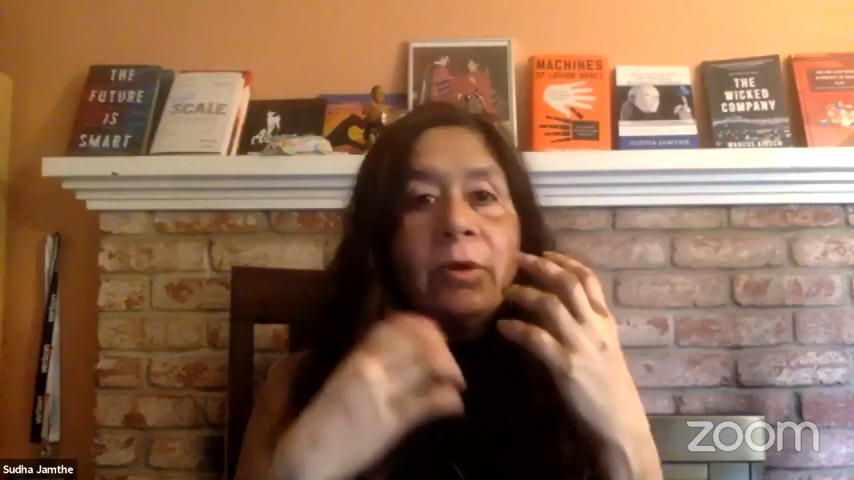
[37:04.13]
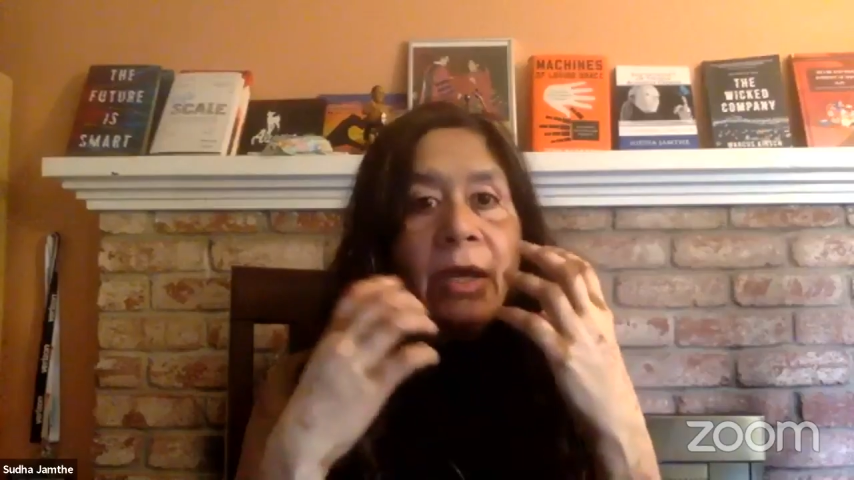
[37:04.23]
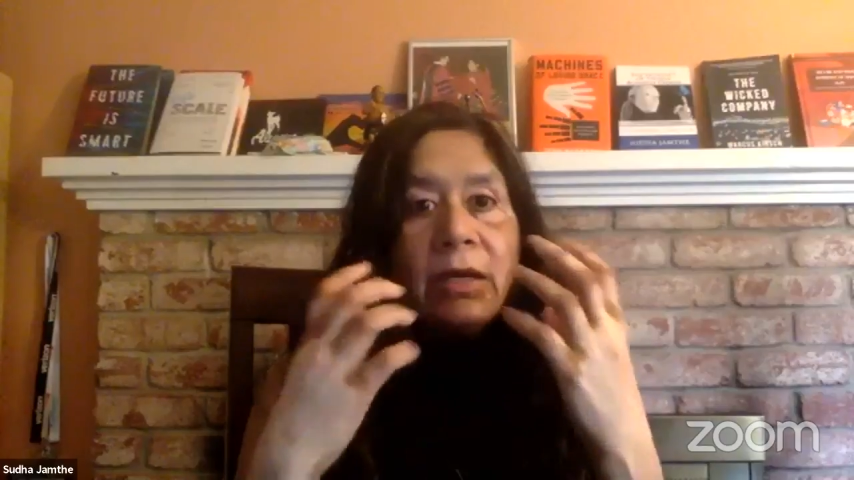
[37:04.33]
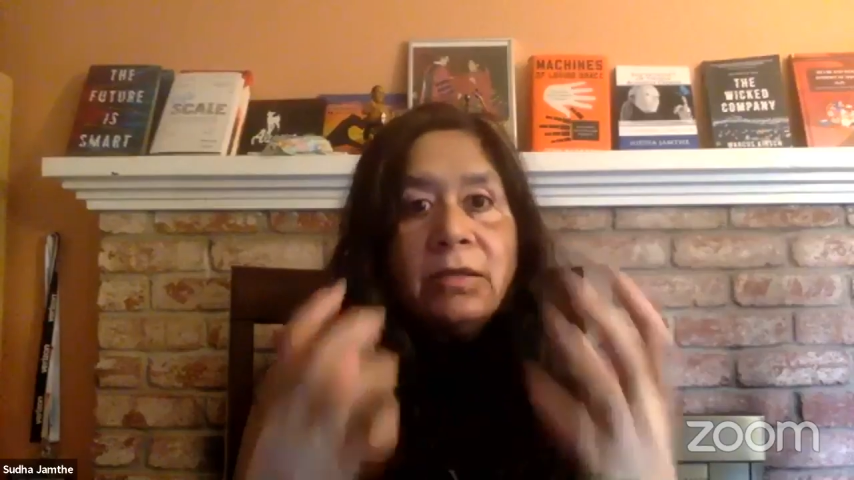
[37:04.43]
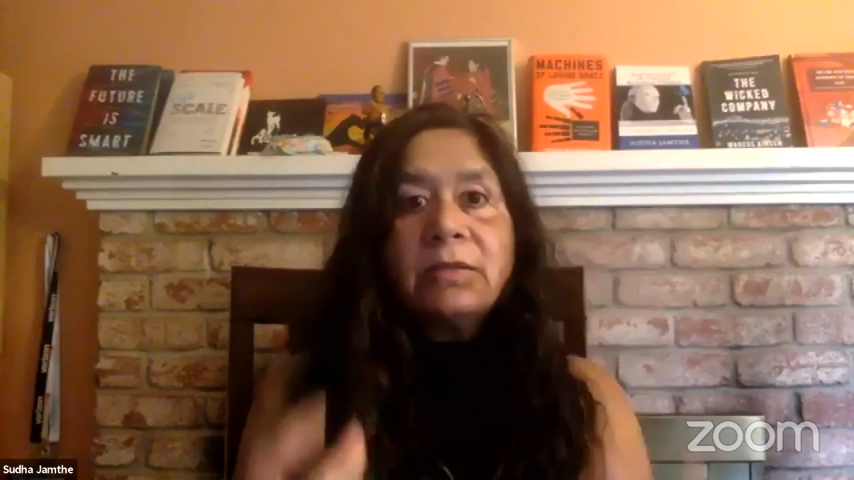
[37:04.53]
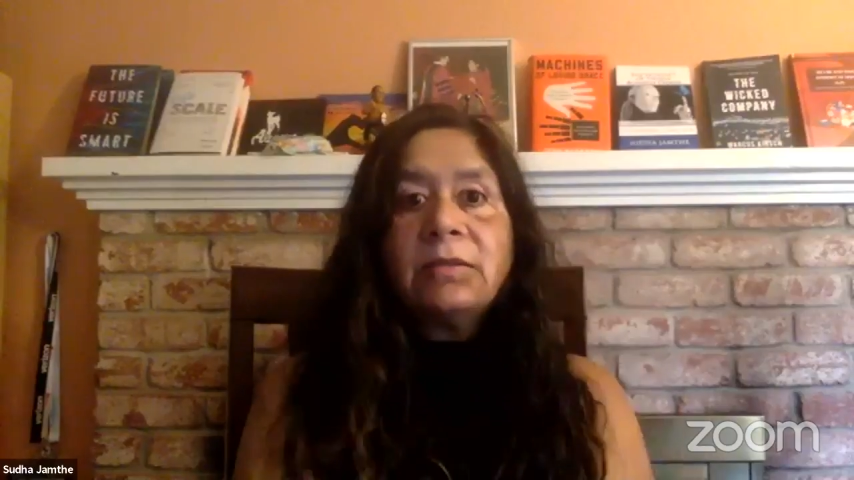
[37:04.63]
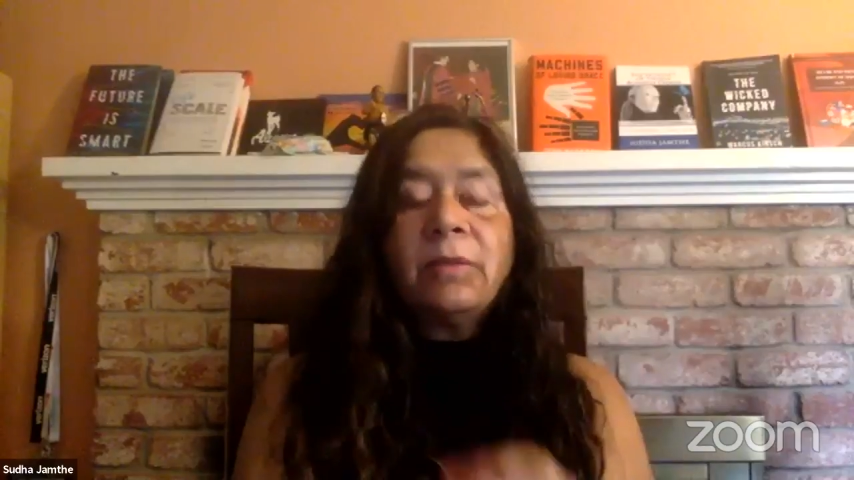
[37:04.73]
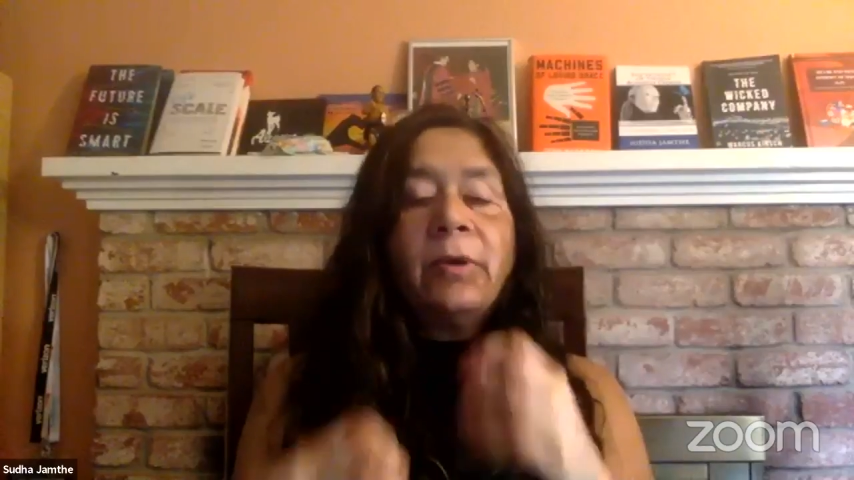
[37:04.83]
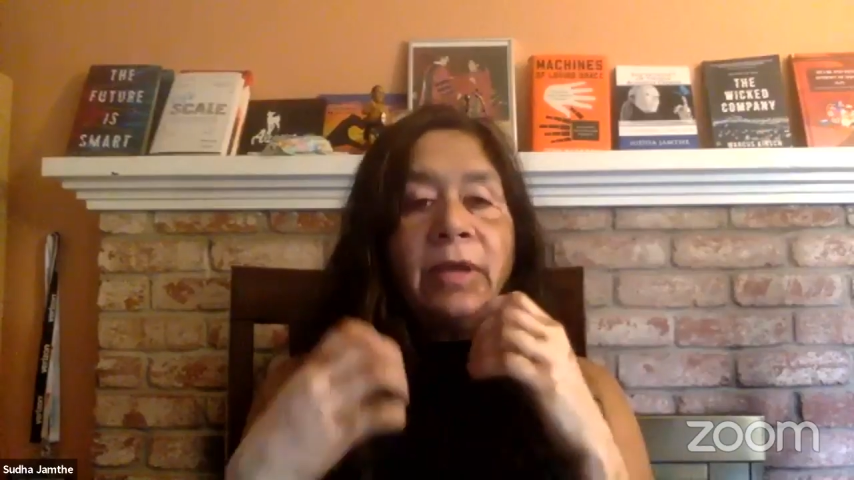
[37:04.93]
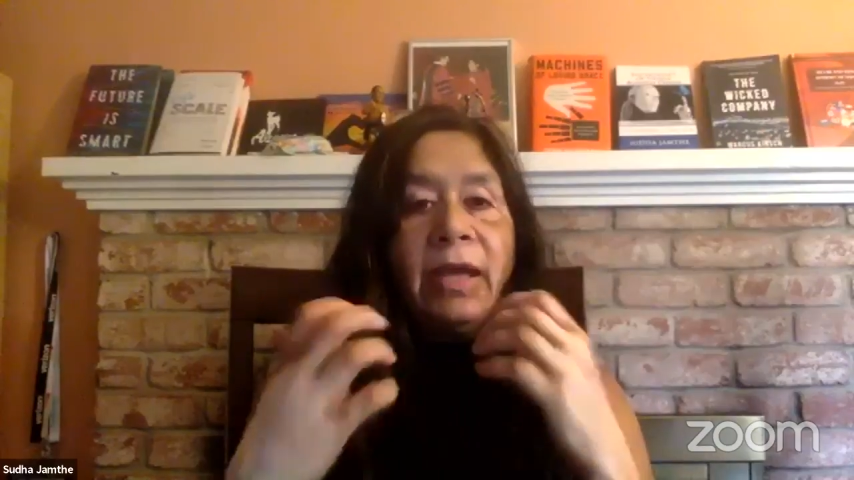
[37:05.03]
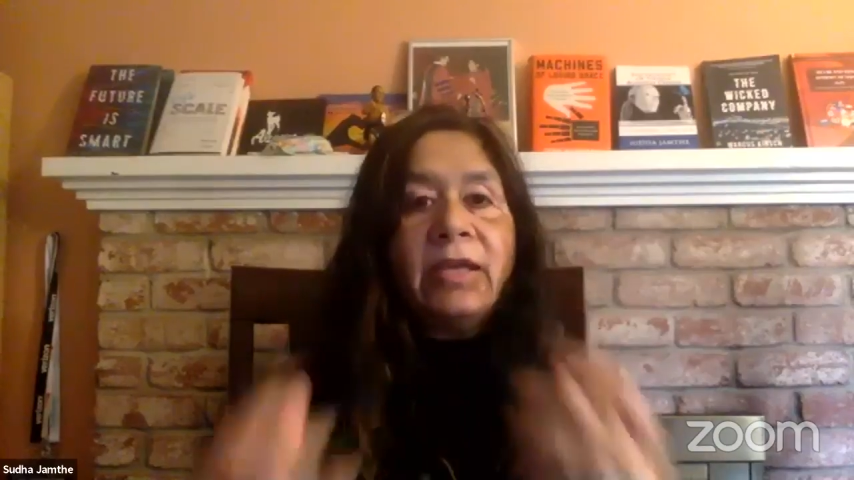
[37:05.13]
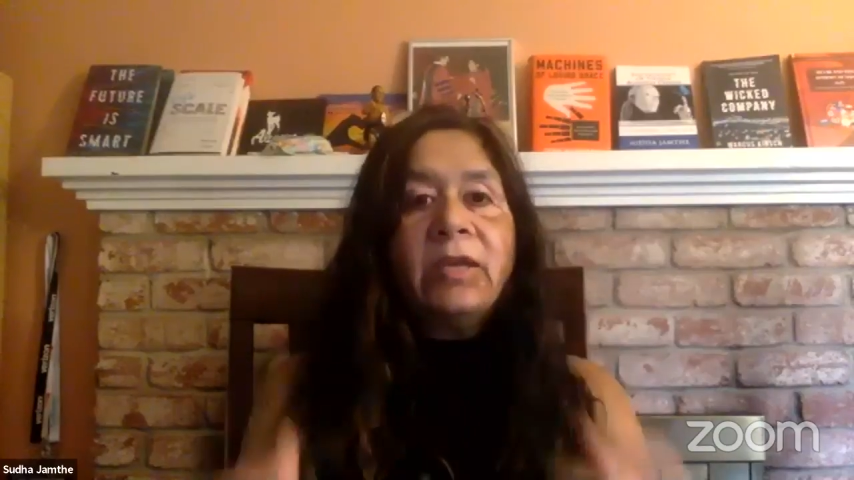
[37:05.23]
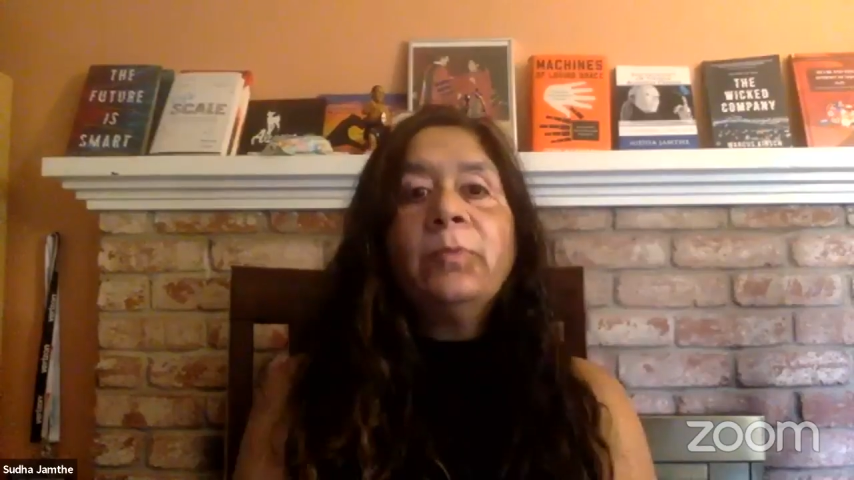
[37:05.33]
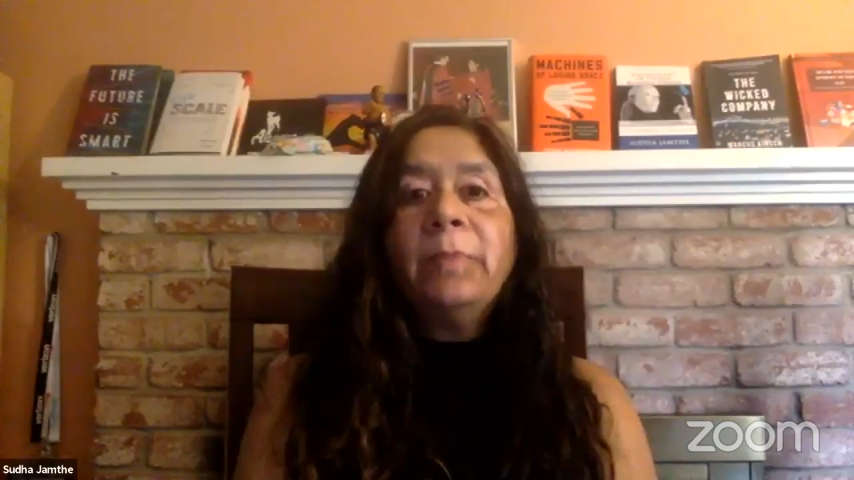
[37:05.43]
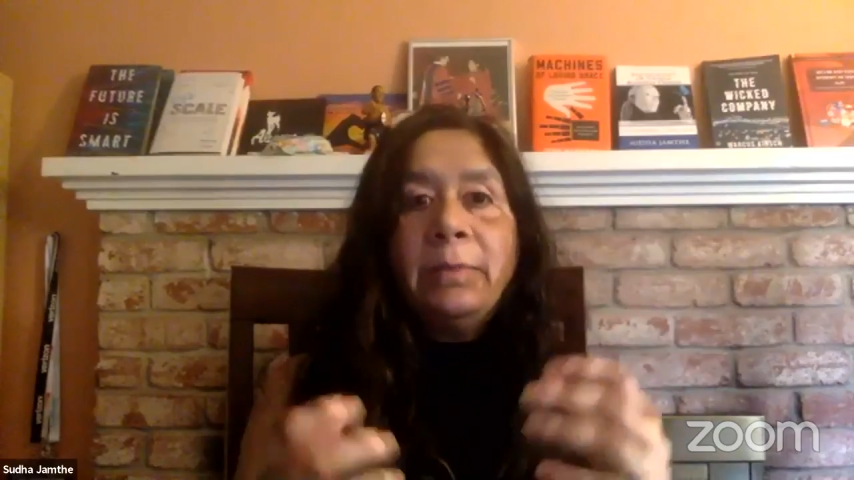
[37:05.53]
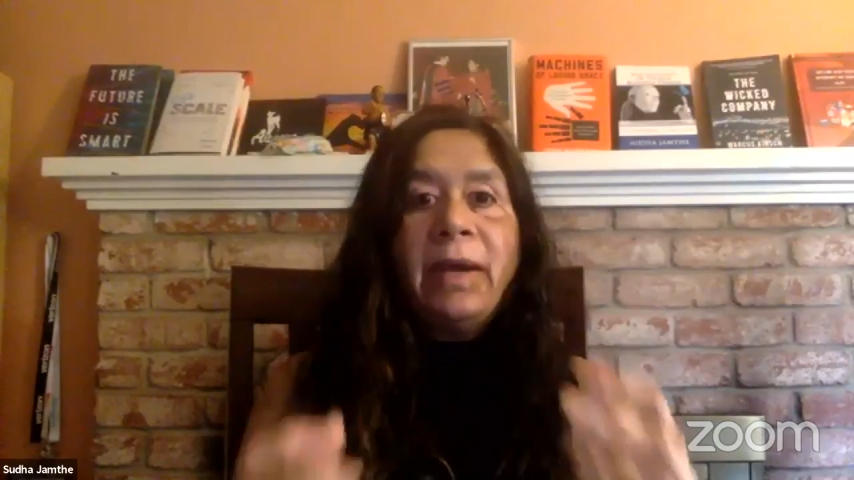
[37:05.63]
okay, this is about equipment